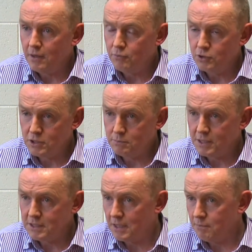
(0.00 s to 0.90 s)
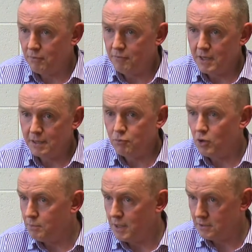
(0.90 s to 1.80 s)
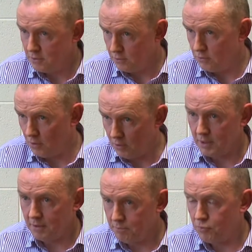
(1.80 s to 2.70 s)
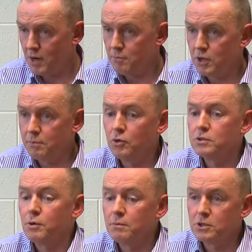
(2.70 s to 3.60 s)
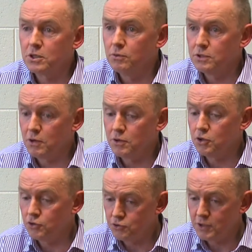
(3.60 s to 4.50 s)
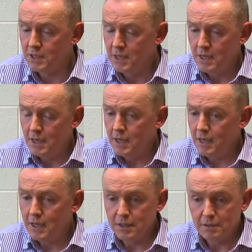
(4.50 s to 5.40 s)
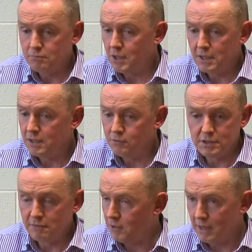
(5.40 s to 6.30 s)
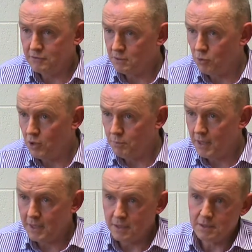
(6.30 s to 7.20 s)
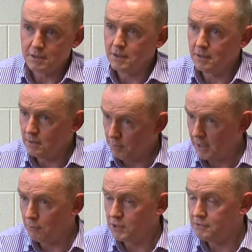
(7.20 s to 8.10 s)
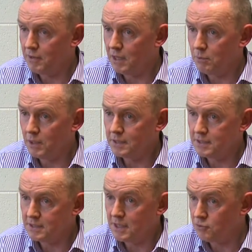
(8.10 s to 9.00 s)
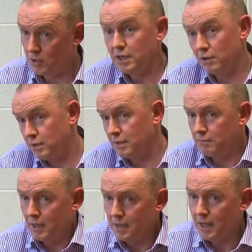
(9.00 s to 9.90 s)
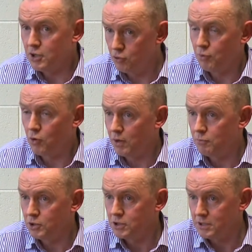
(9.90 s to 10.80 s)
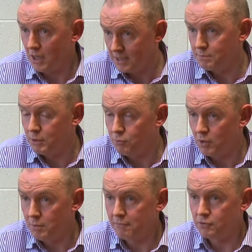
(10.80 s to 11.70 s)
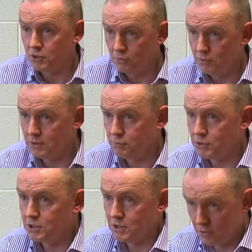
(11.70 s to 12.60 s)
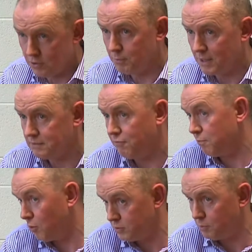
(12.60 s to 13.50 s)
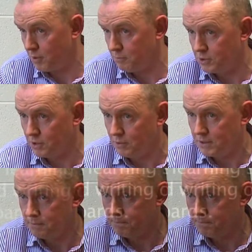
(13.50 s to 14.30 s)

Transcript: which is basically providing broadband to all the primary and post-primary schools around the country. And that includes different levels of broadband, depending on what's available, et cetera, including a new program, which is high-speed broadband for schools, which is 100 megs for post-primary schools.